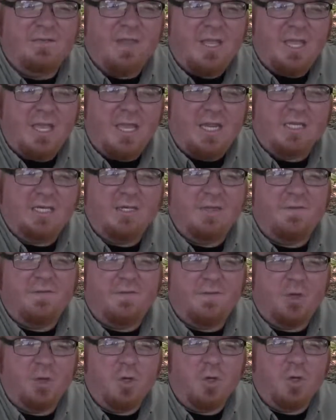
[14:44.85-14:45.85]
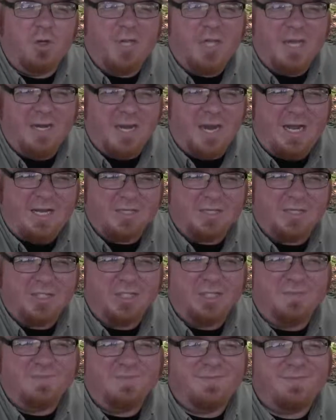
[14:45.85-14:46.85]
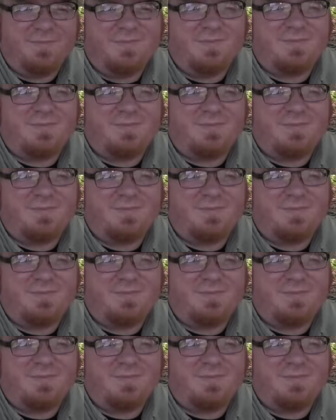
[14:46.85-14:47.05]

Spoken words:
heat, fuel, and oxygen.